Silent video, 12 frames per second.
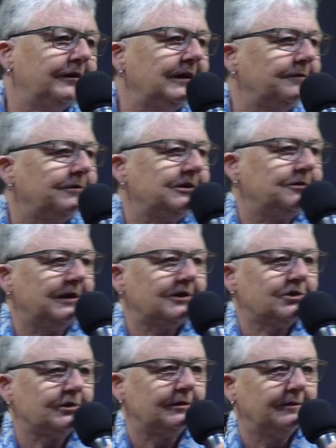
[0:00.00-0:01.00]
in every
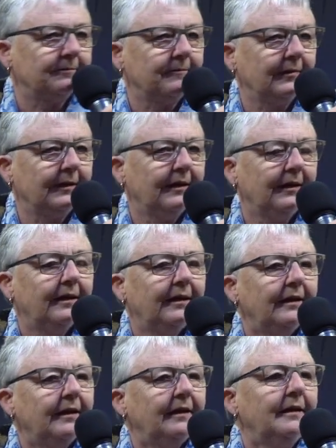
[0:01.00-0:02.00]
direction.
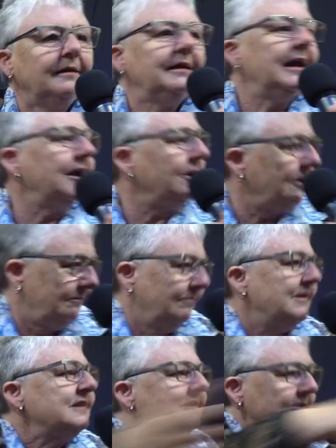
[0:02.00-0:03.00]
Now,
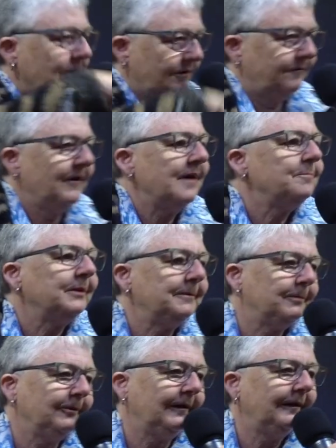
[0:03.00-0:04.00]
there's a lot of farm
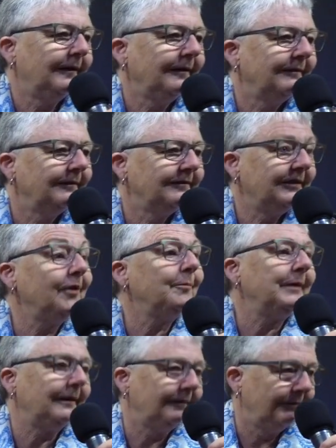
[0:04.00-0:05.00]
people here. Tell
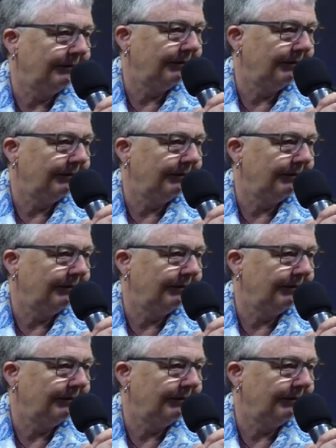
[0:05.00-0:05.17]
me,